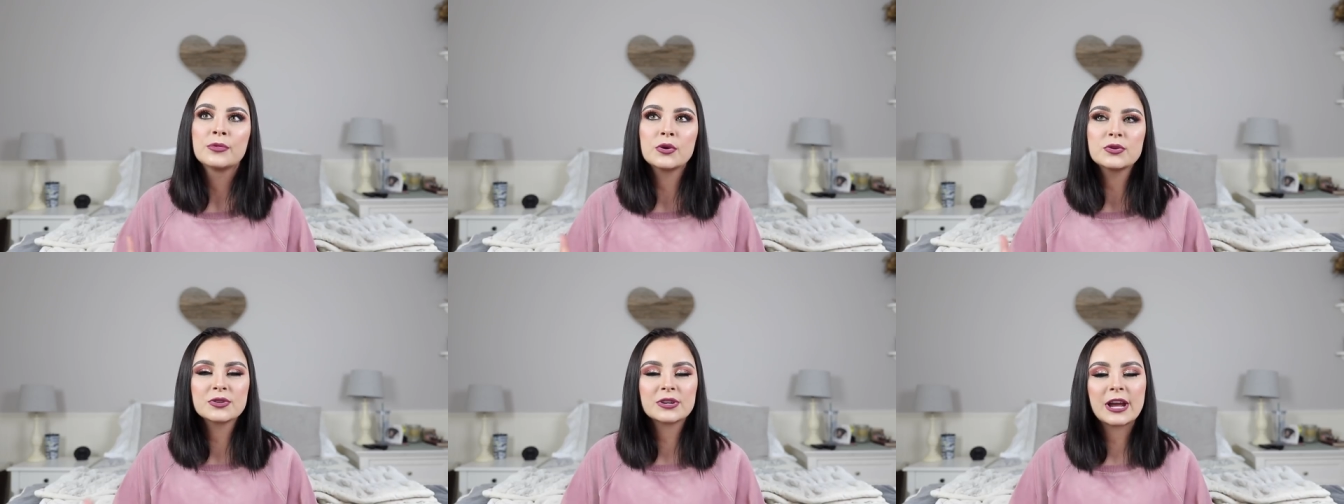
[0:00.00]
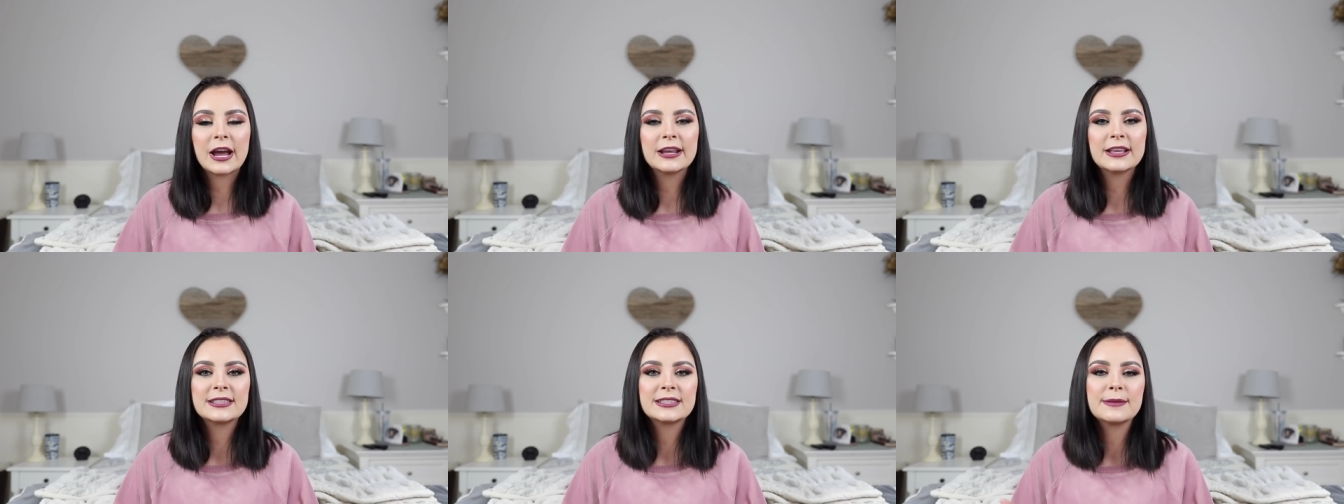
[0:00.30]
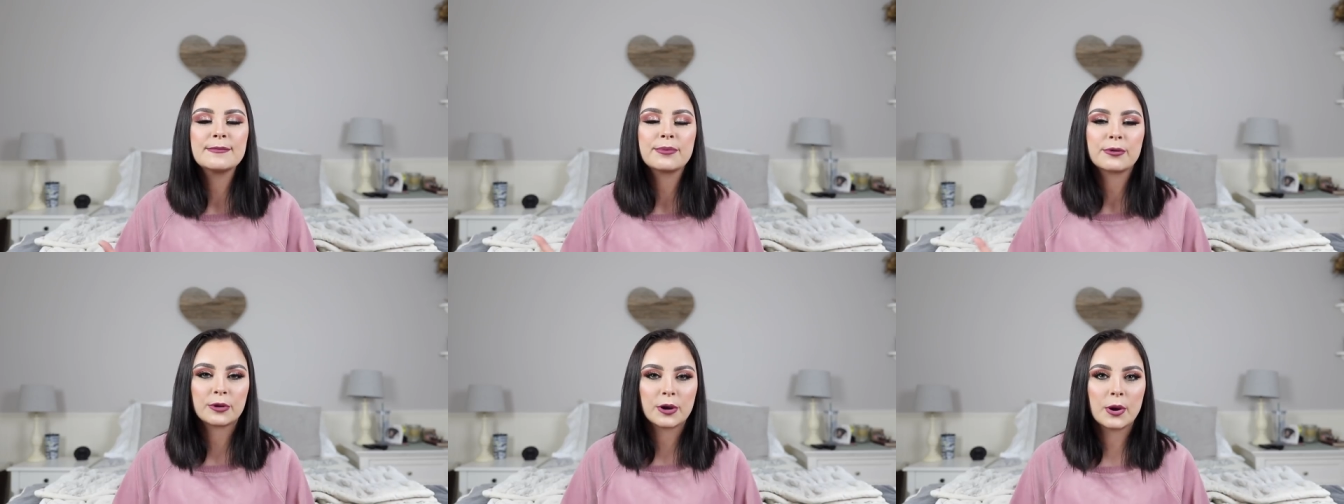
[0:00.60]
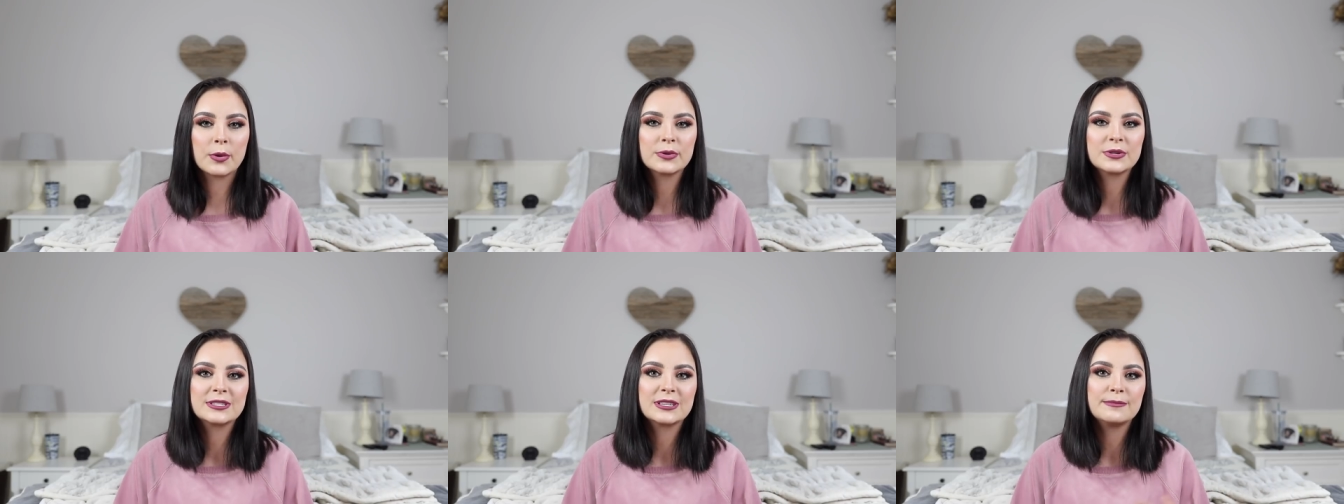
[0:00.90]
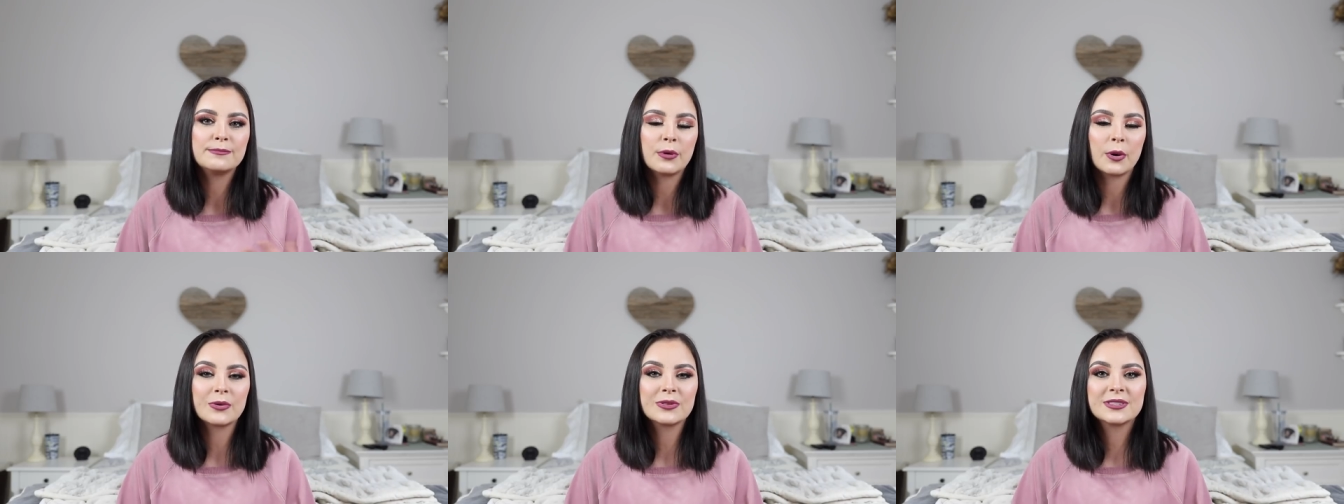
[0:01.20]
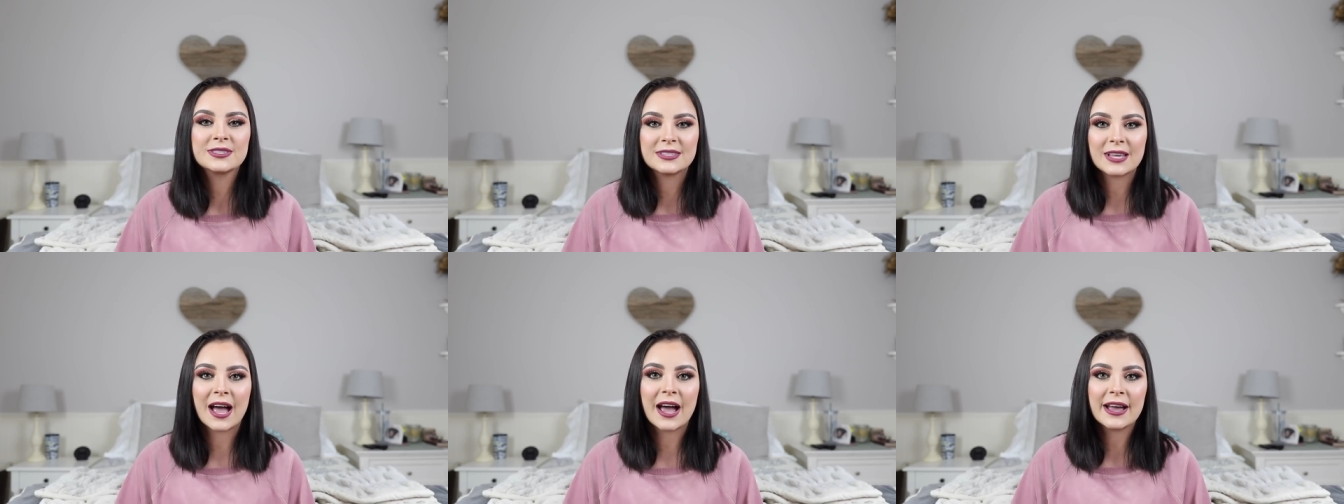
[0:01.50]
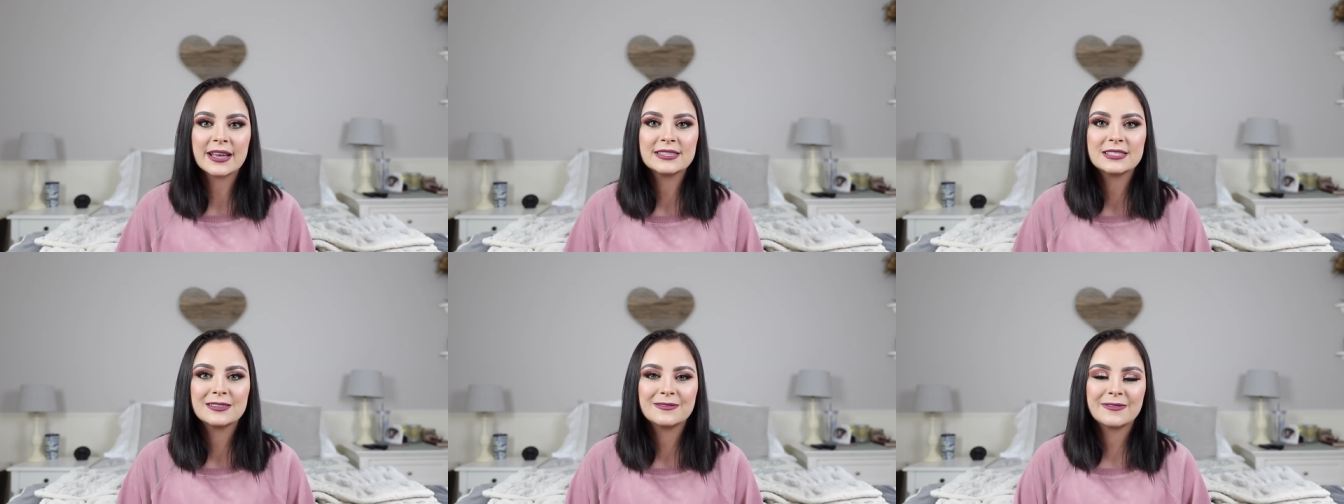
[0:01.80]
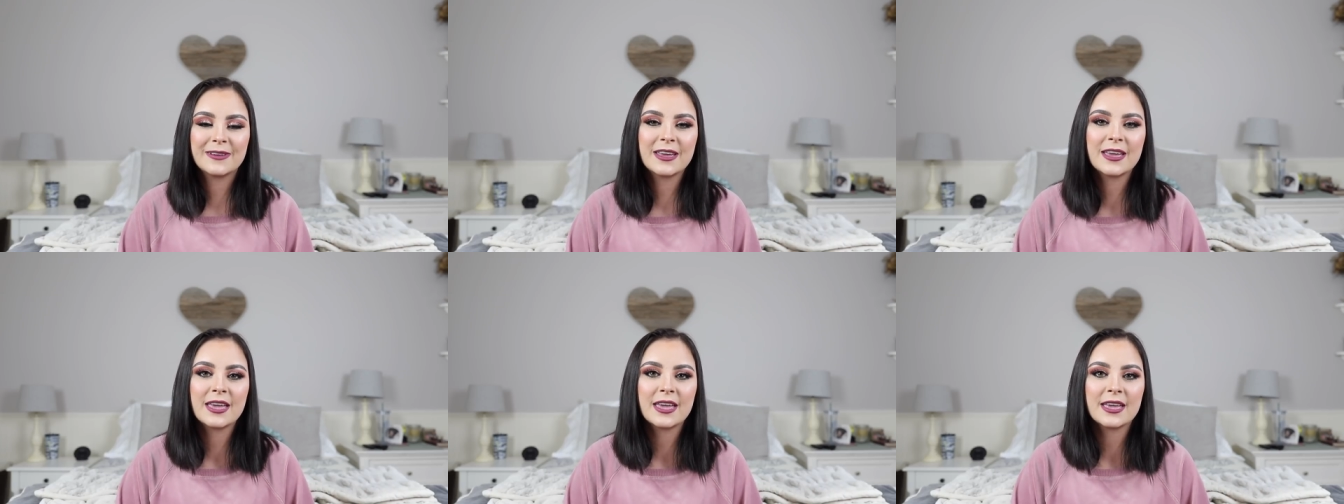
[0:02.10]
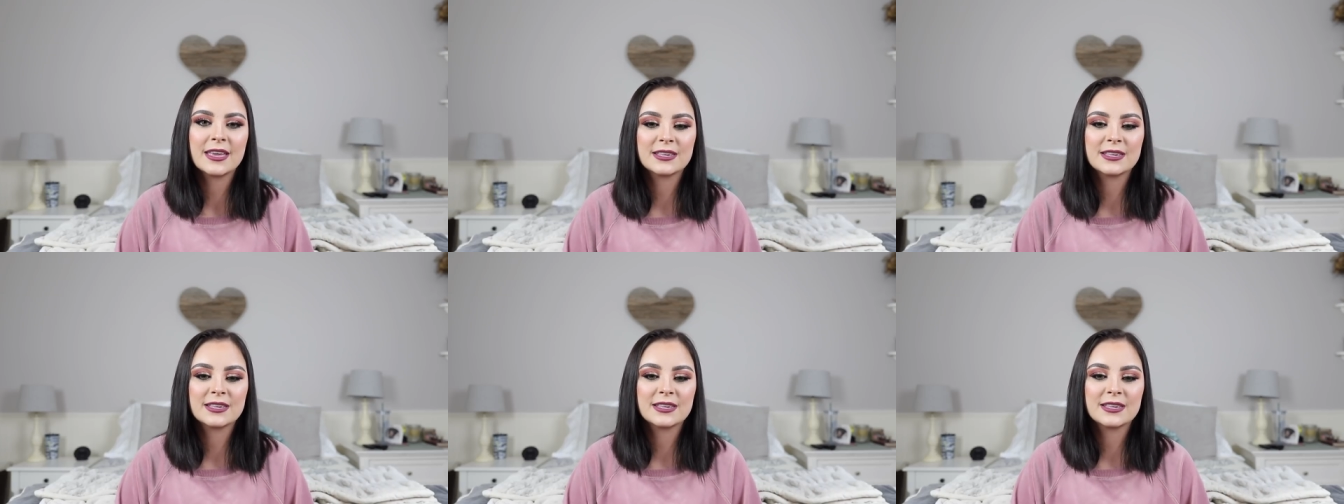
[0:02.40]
those are kind of some pros to both sides of it.